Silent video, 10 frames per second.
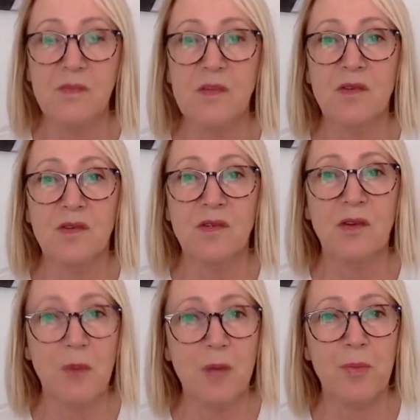the thing
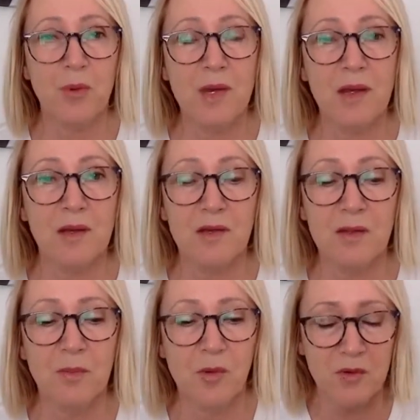about prayer, the
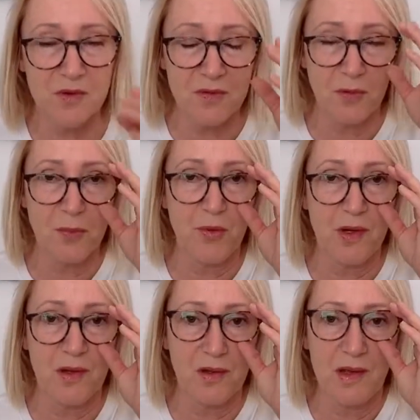importance for
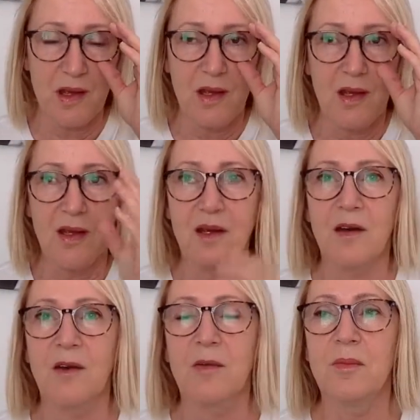prayer,
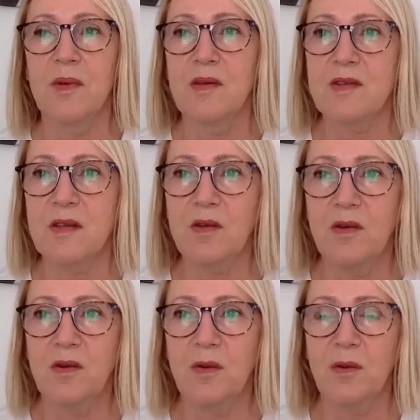um, is that
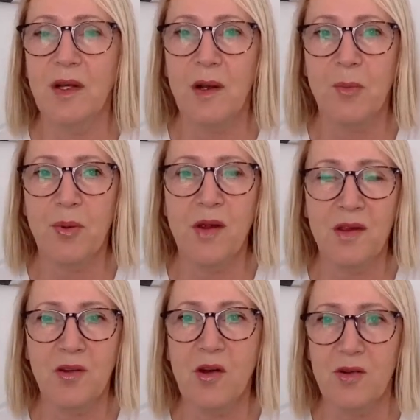when I pray,
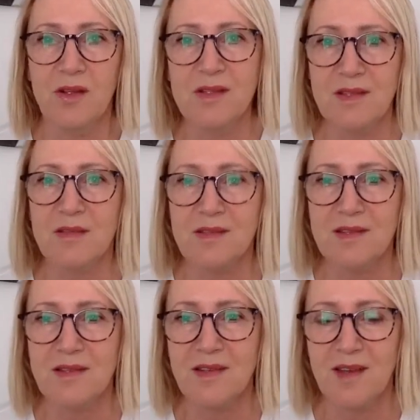God
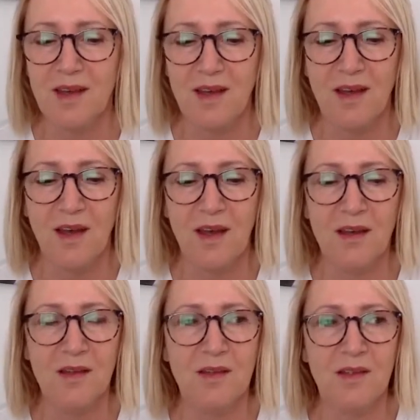listens.
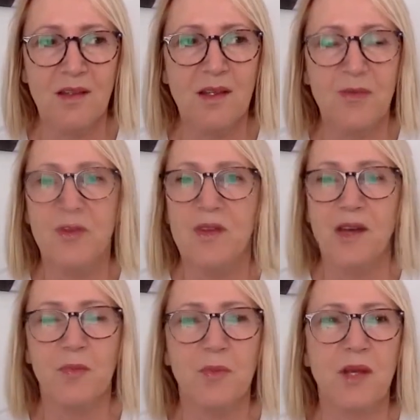And even
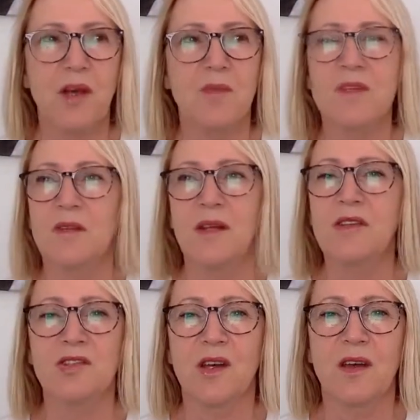that becomes a
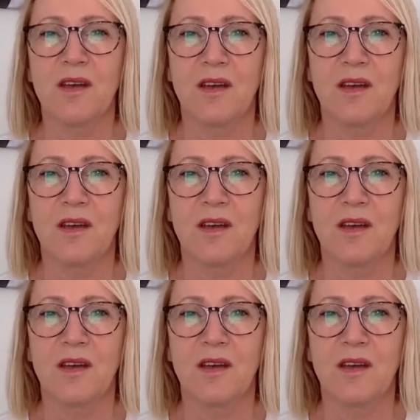cliche,